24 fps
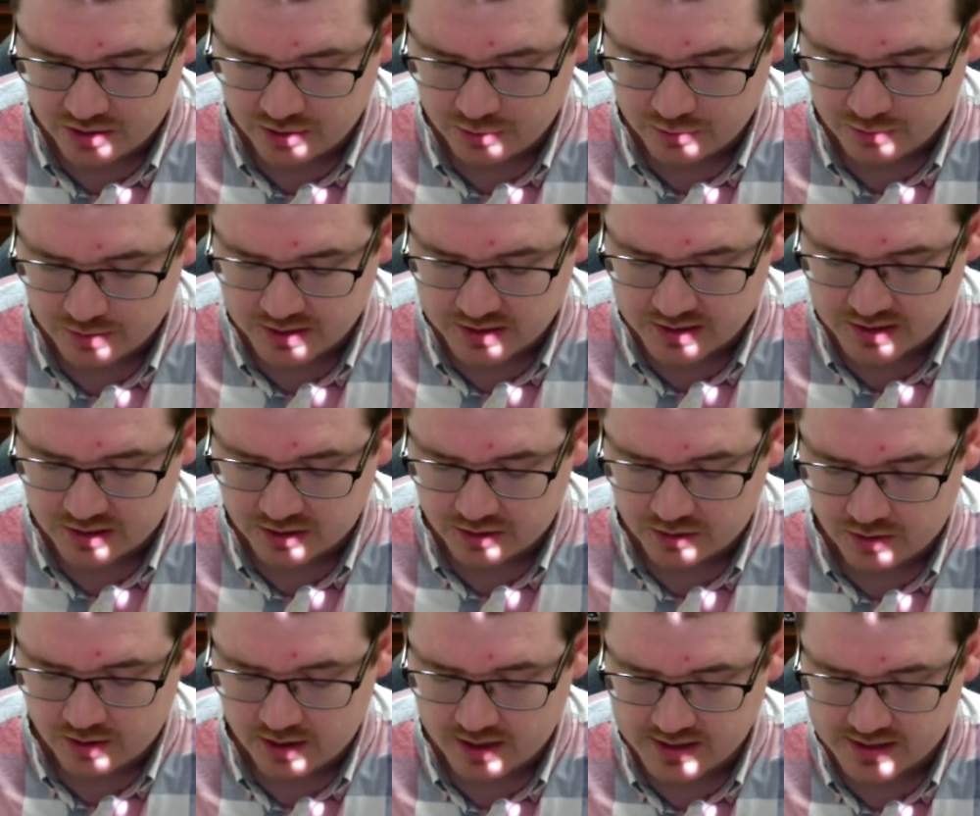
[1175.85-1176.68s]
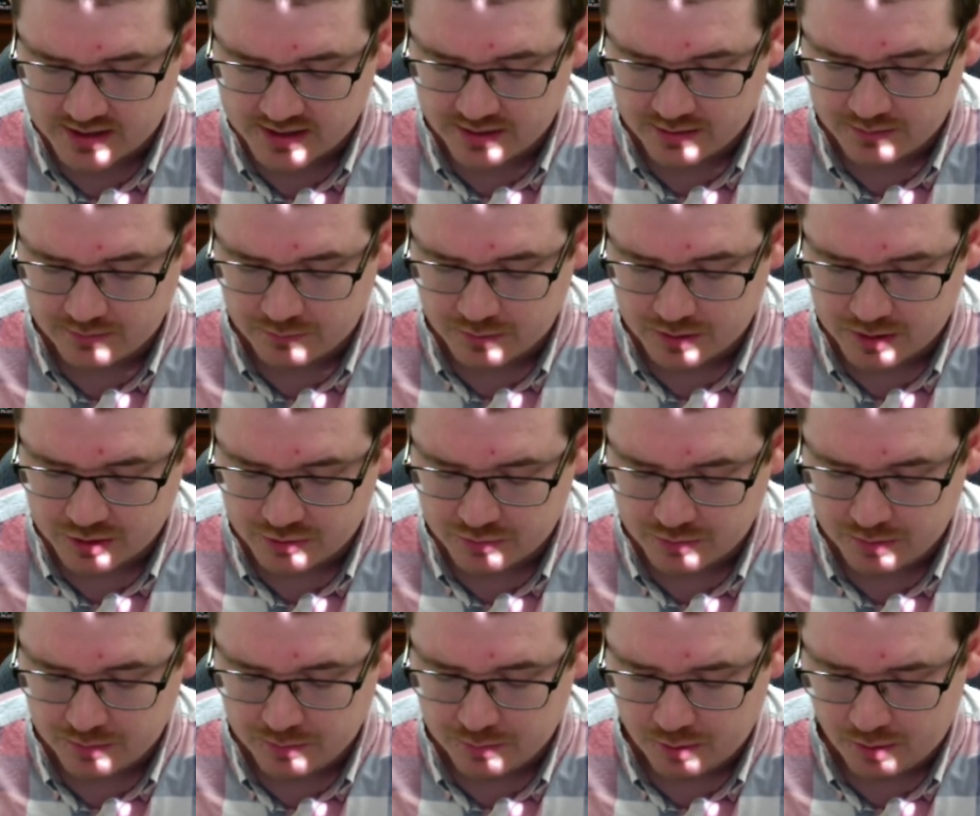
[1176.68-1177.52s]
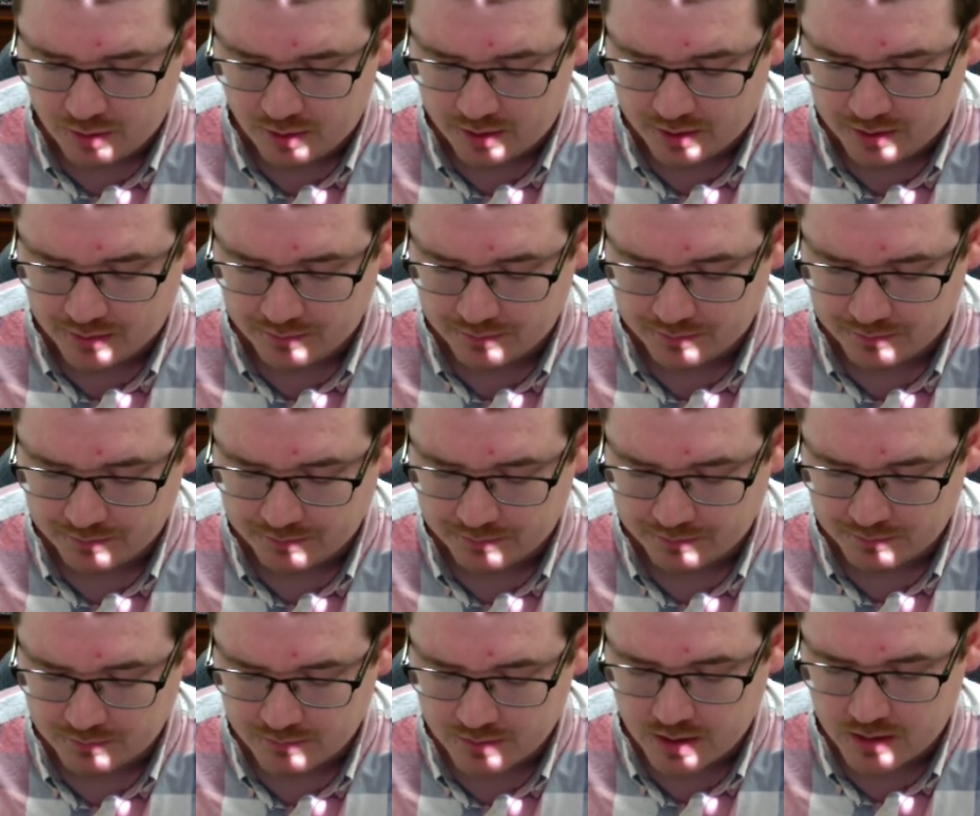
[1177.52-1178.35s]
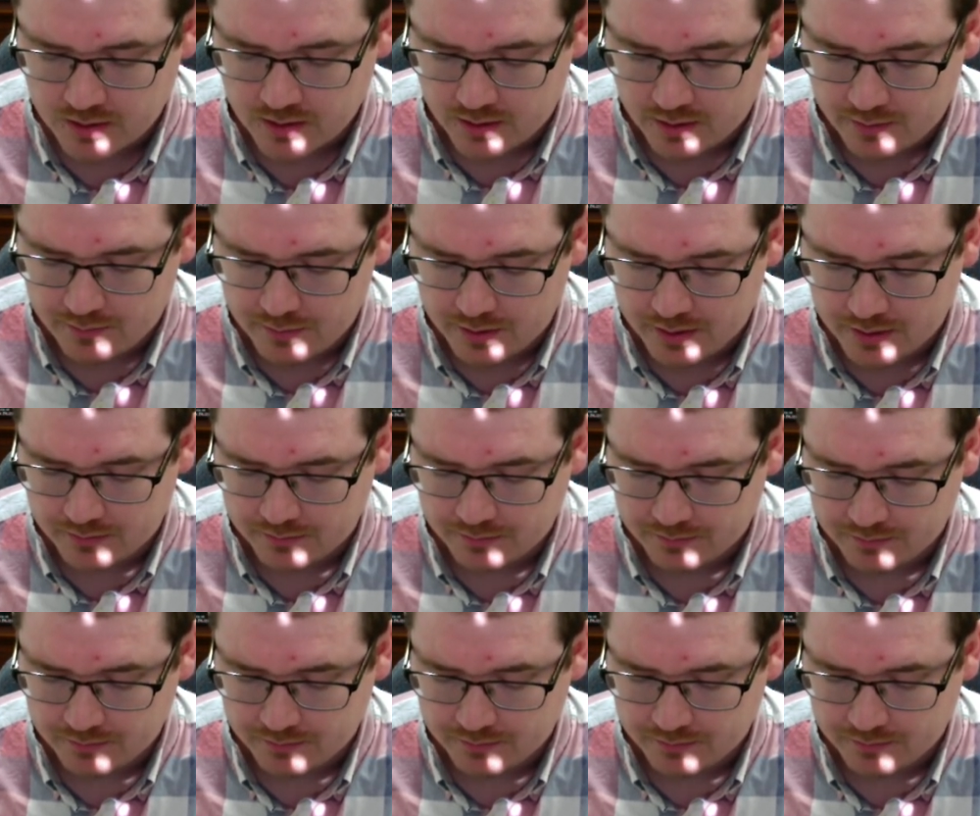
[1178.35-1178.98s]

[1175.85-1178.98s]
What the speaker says: who is the Christ in which we pray. Amen.